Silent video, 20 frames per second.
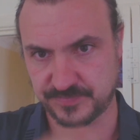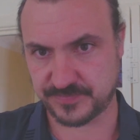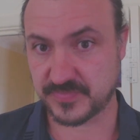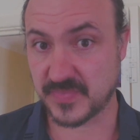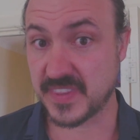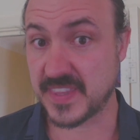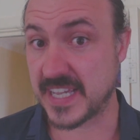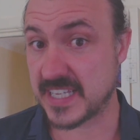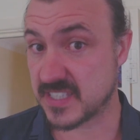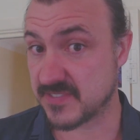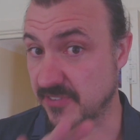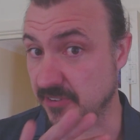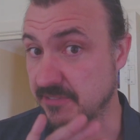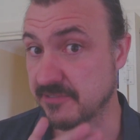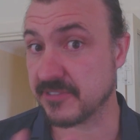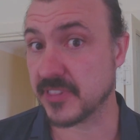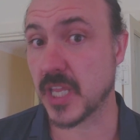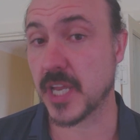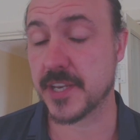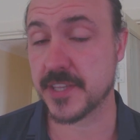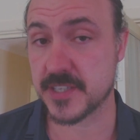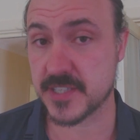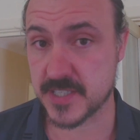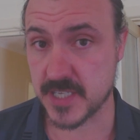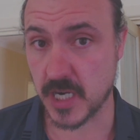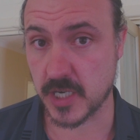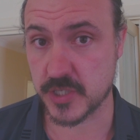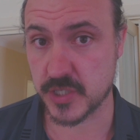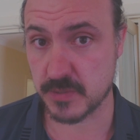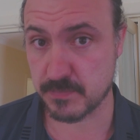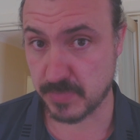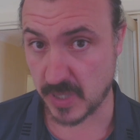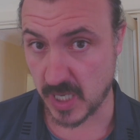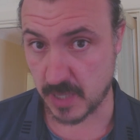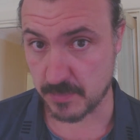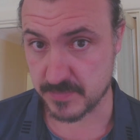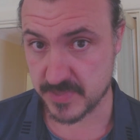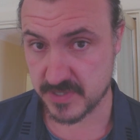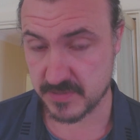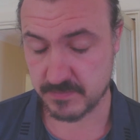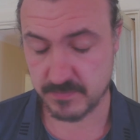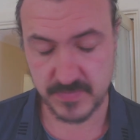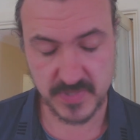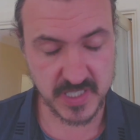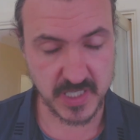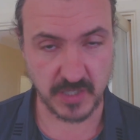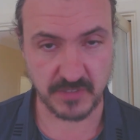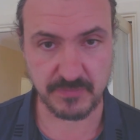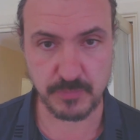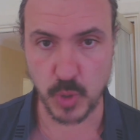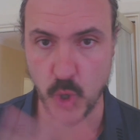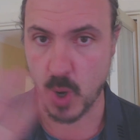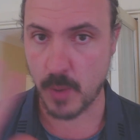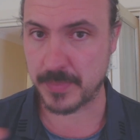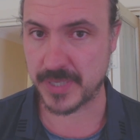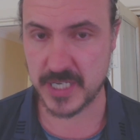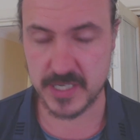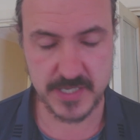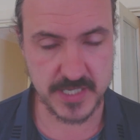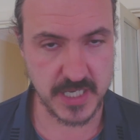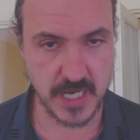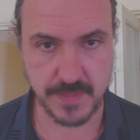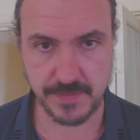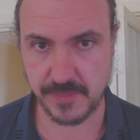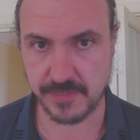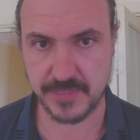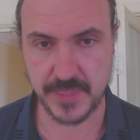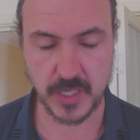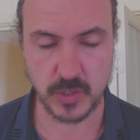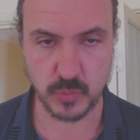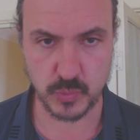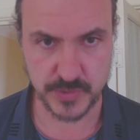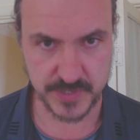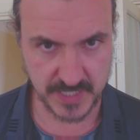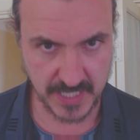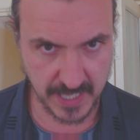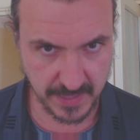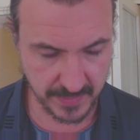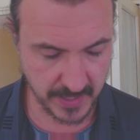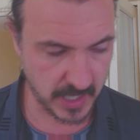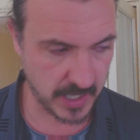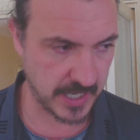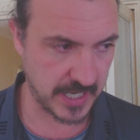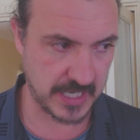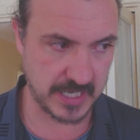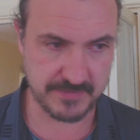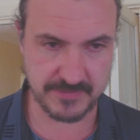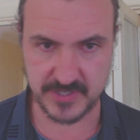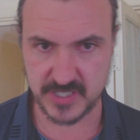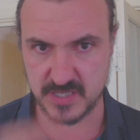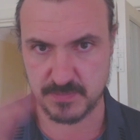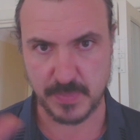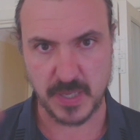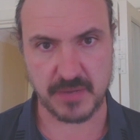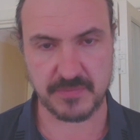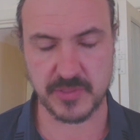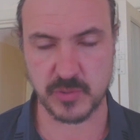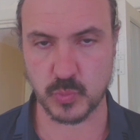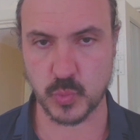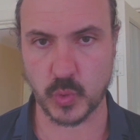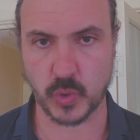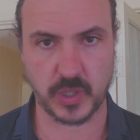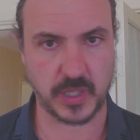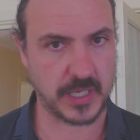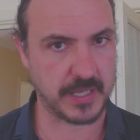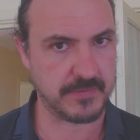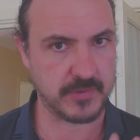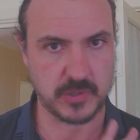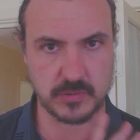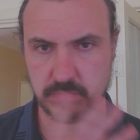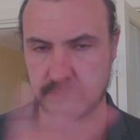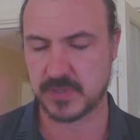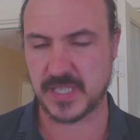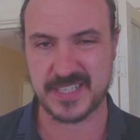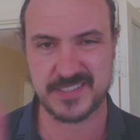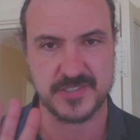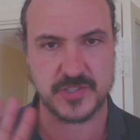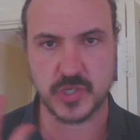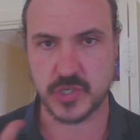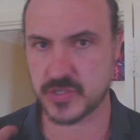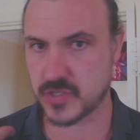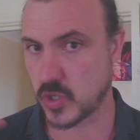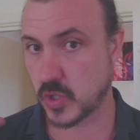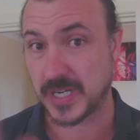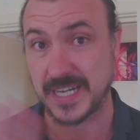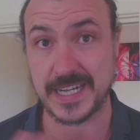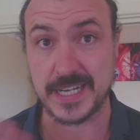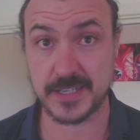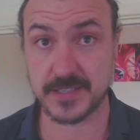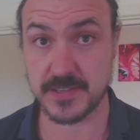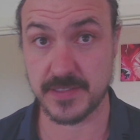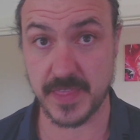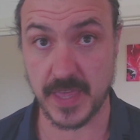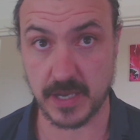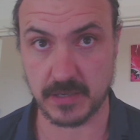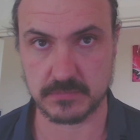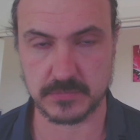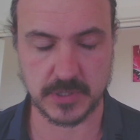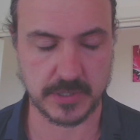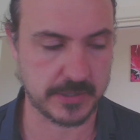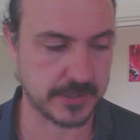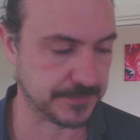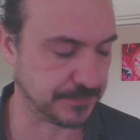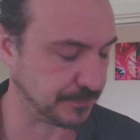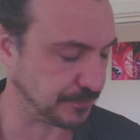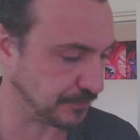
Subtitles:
That's for flooded suction pumps. Self-priming is another thing altogether, and if it's above the water level, let's just not get into that, all right?